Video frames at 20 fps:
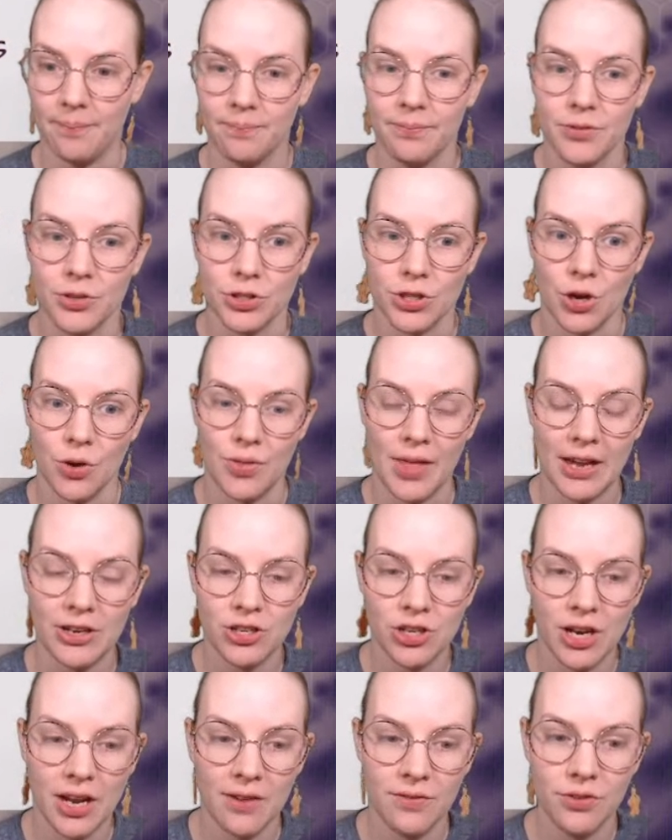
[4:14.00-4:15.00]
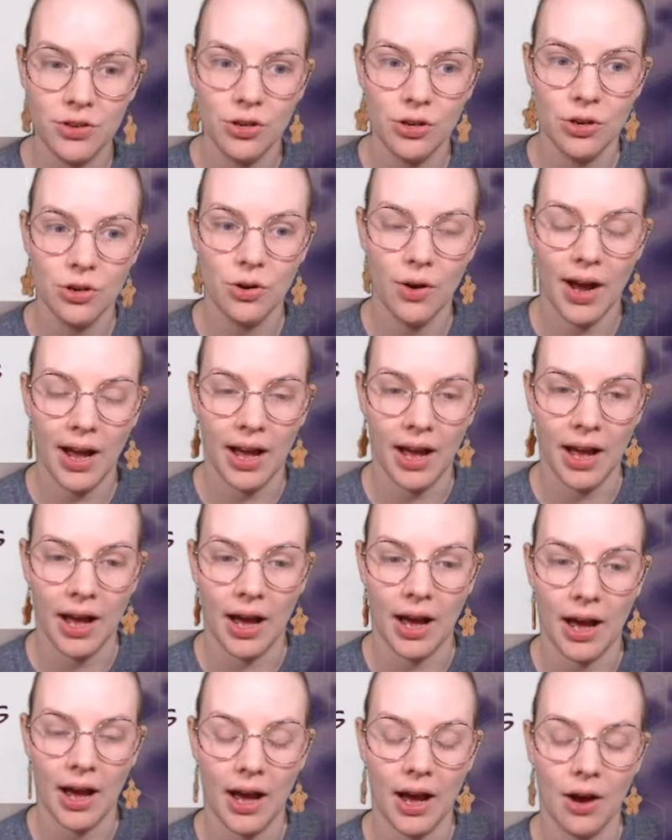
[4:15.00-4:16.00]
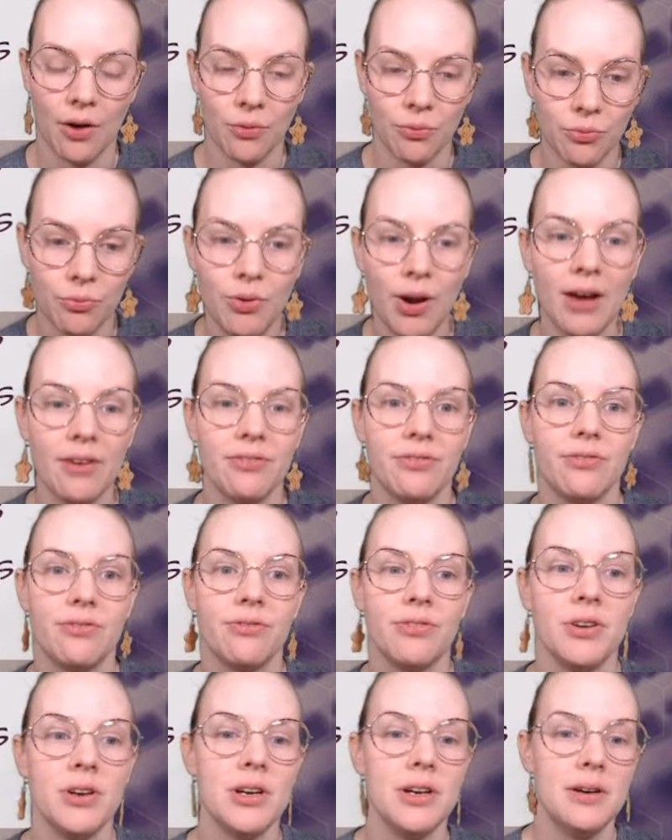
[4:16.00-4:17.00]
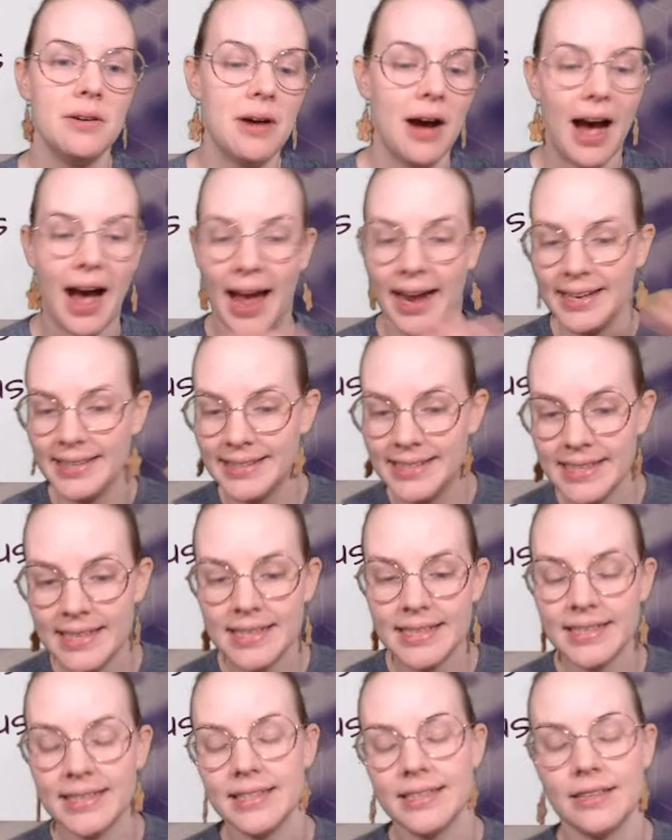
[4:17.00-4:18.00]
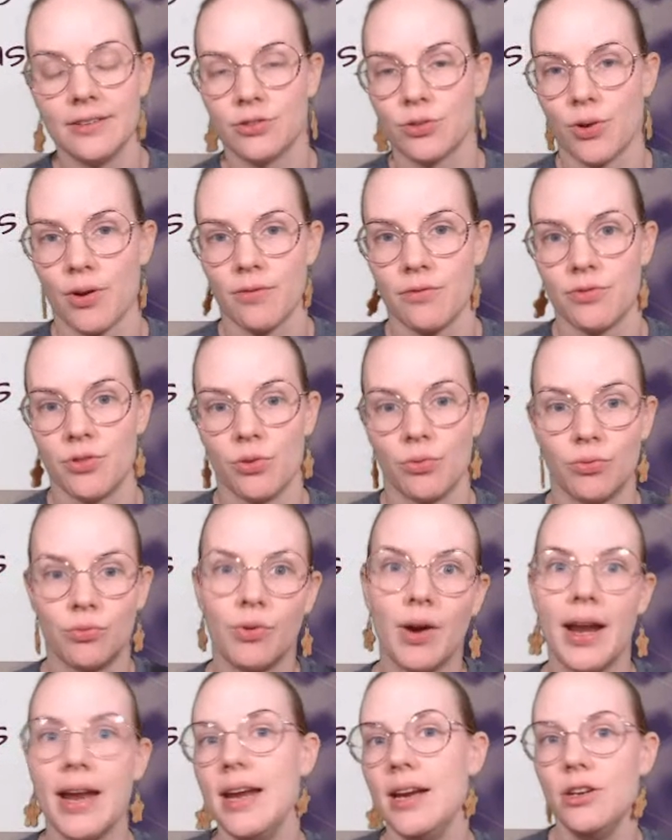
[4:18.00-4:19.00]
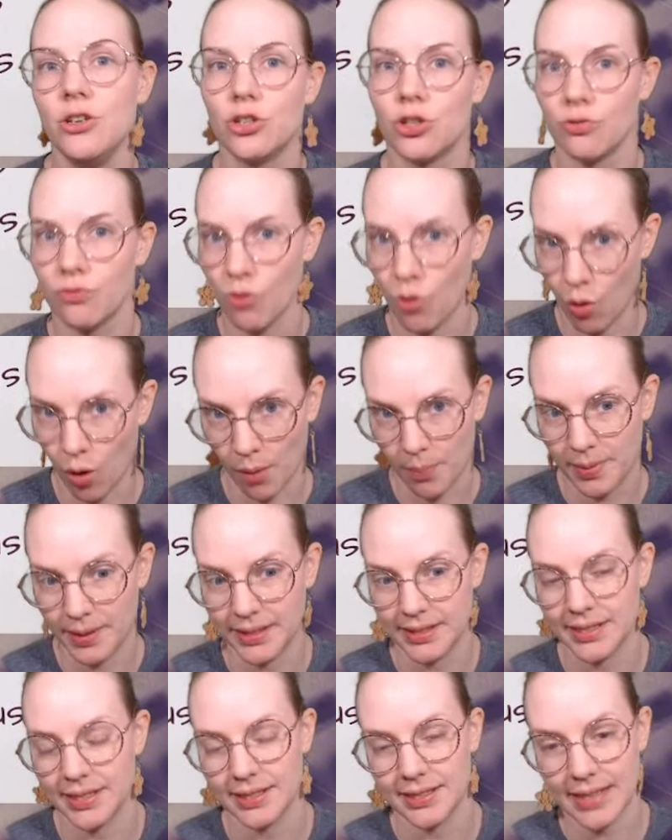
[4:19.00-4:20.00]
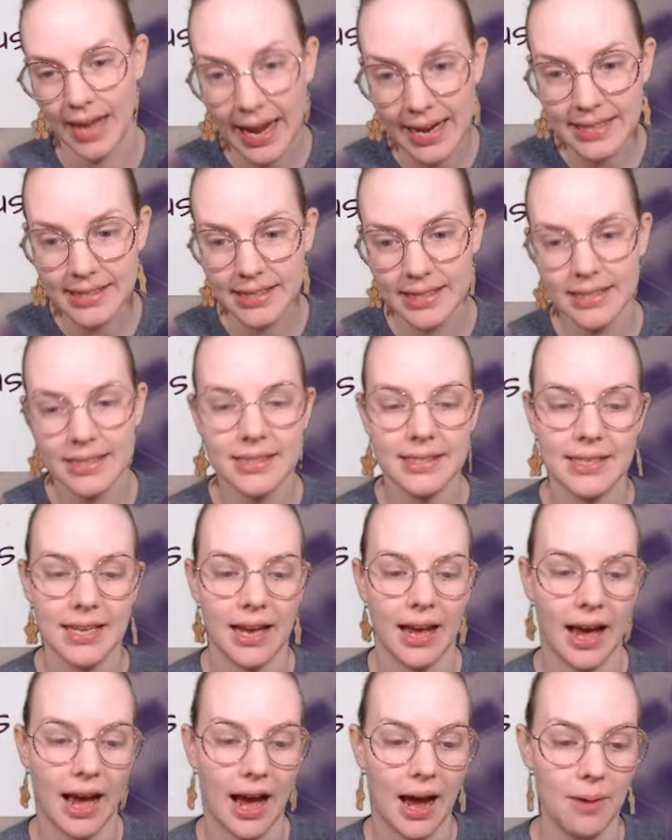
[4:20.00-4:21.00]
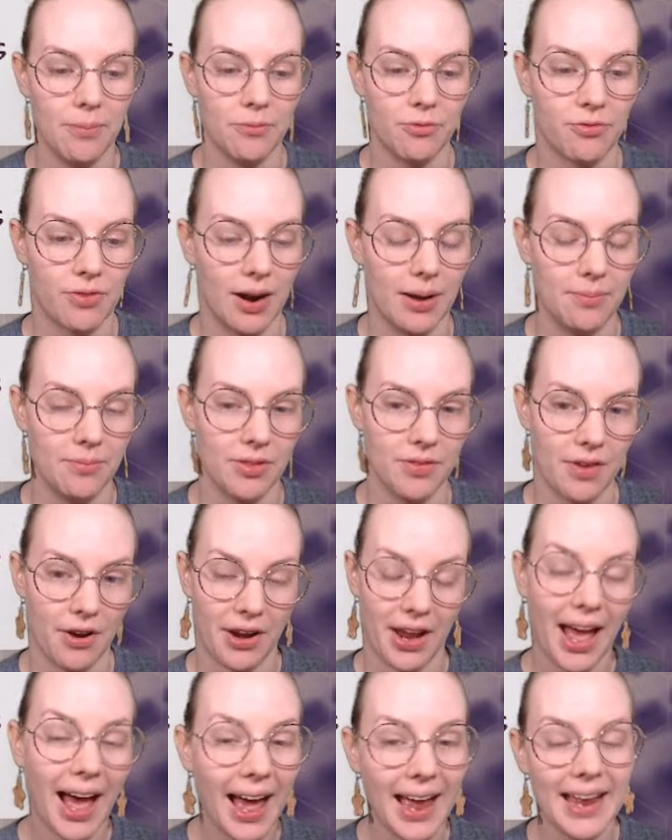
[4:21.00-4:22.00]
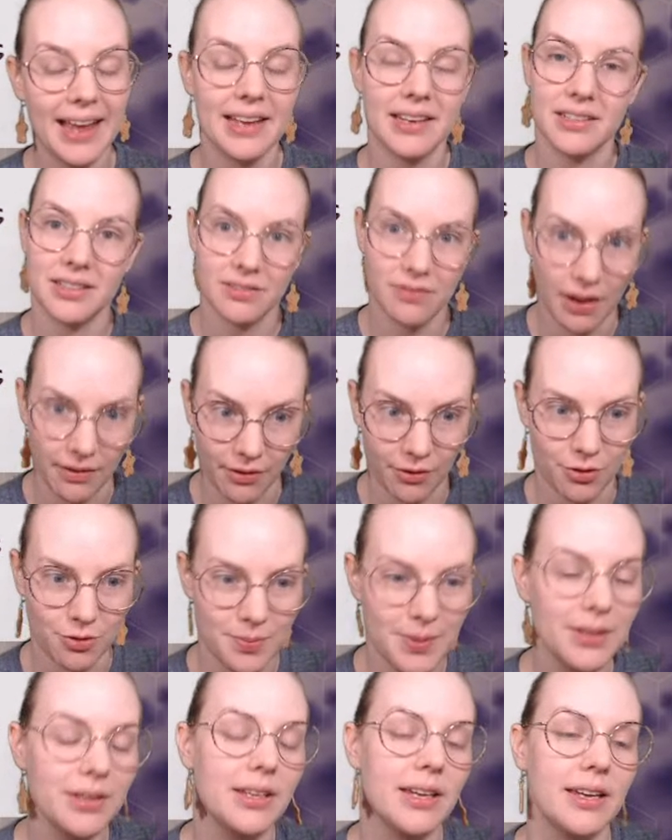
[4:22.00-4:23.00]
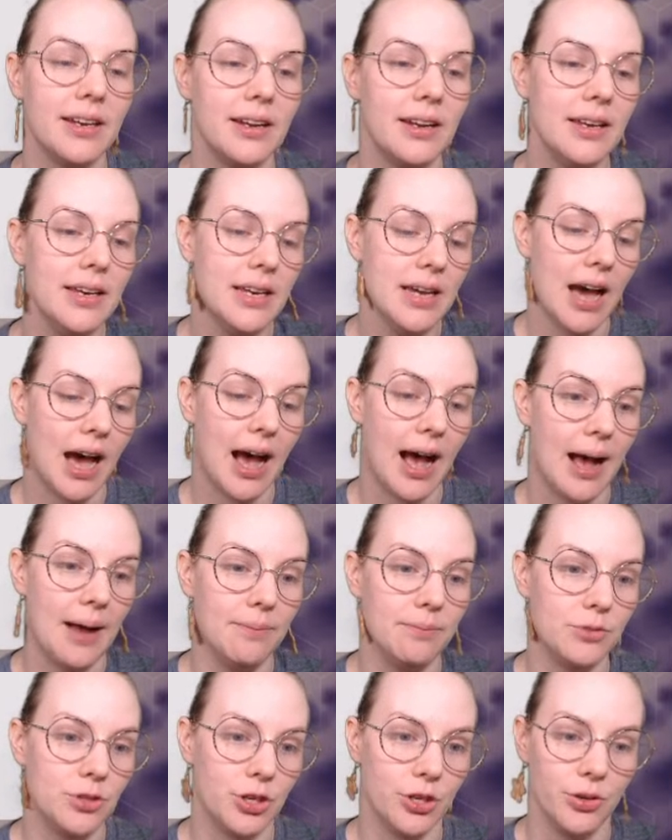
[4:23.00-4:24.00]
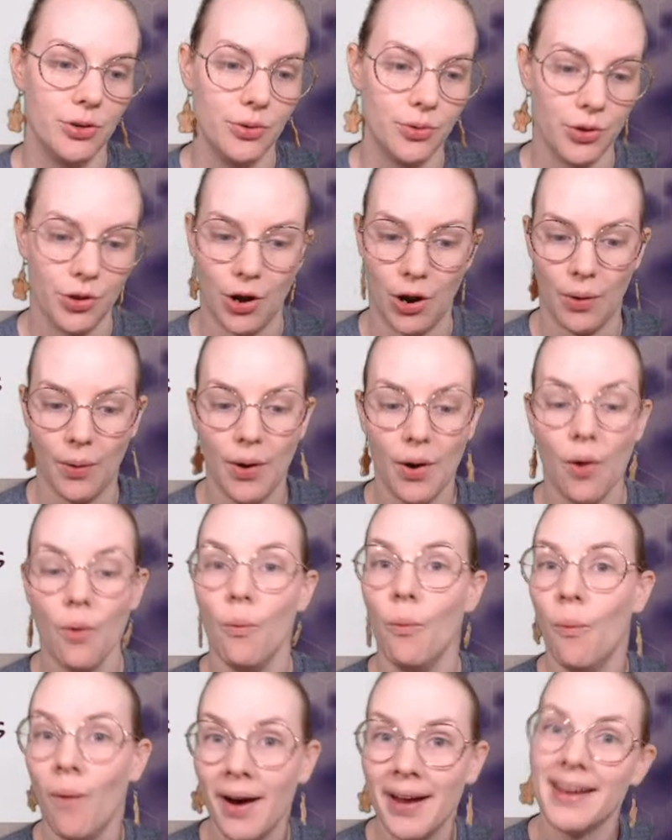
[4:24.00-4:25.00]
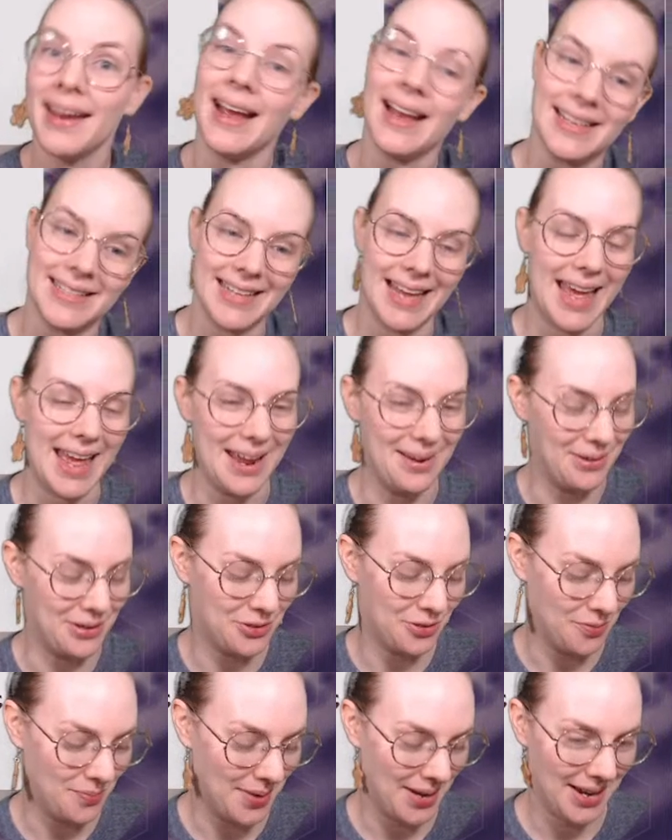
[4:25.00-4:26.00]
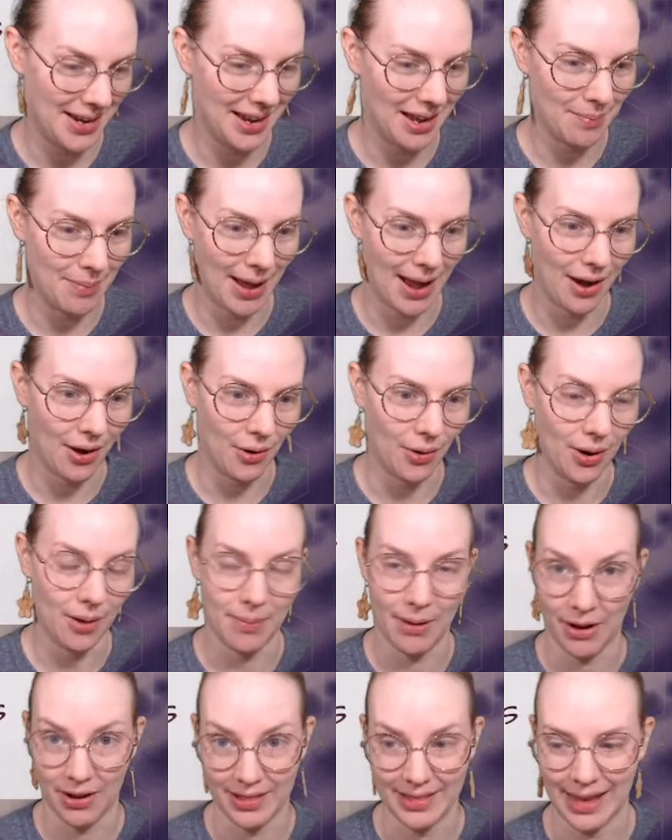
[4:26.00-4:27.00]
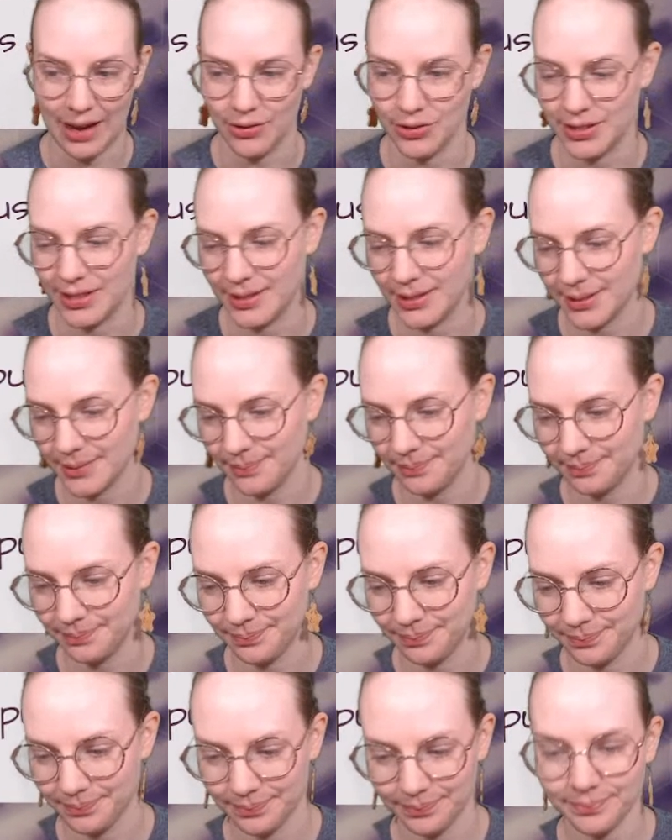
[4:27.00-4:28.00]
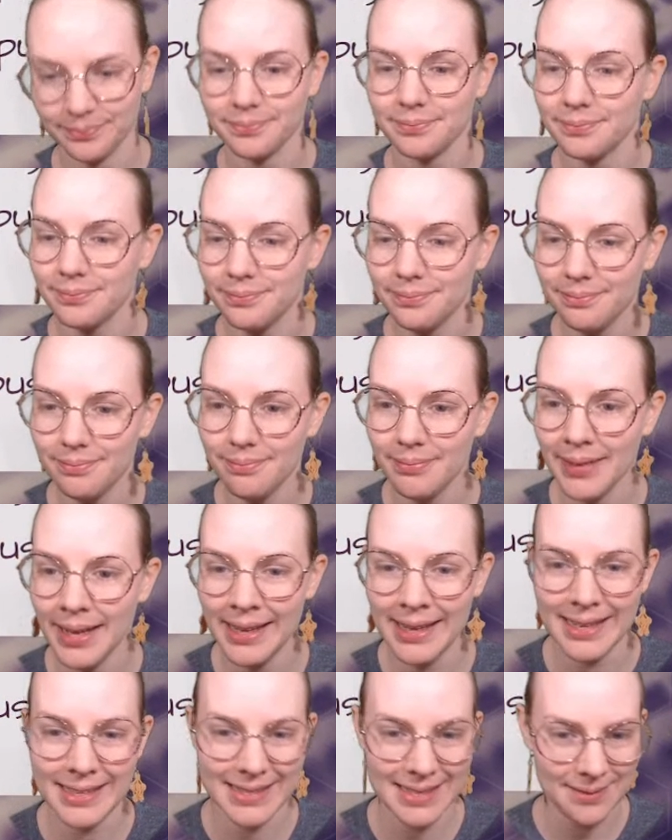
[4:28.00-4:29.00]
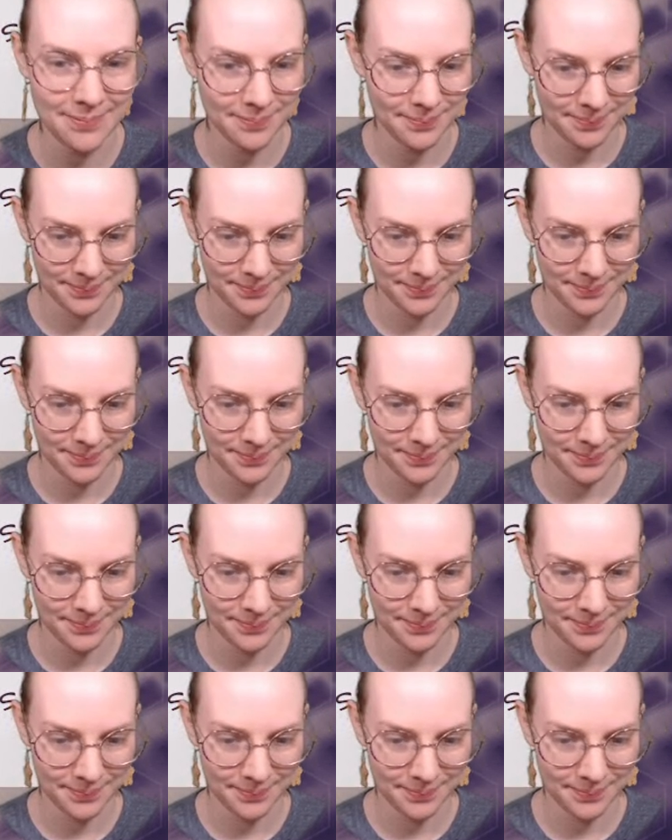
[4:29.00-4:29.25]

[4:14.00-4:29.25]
So that should give you a rough idea of sort of the range of corpus sizes, from the very high end, 500 billion, to, you know, one essay, which would be about 1,000. Alexi.